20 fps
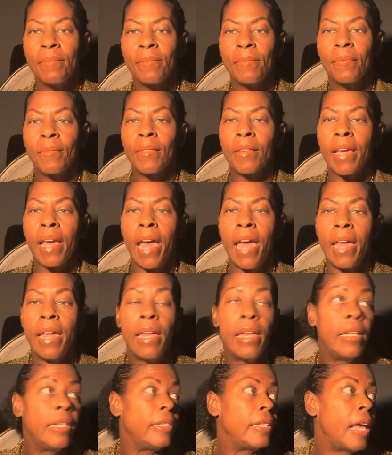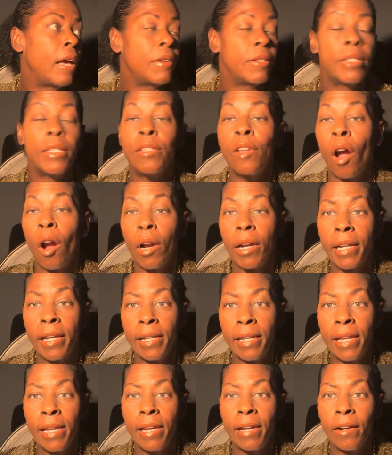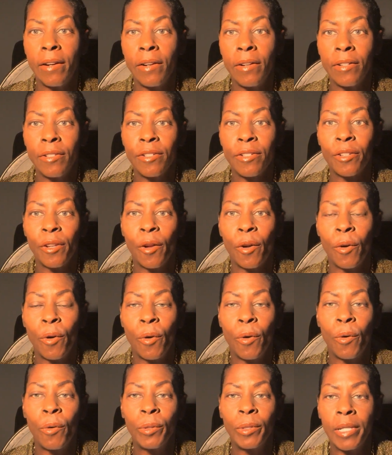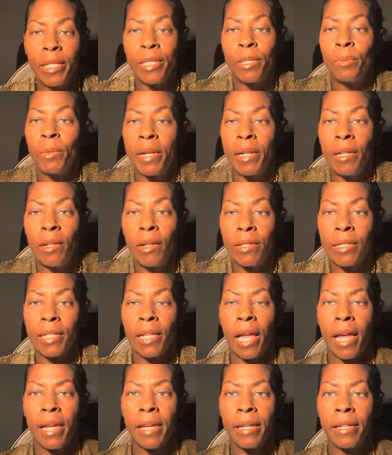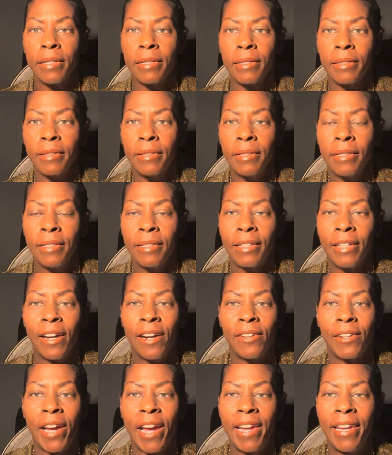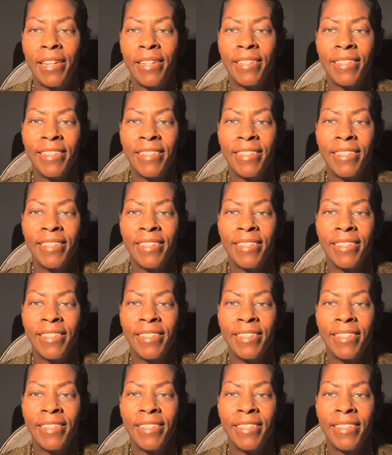Okay, now it's dark in here, so this is what it looks like, all right?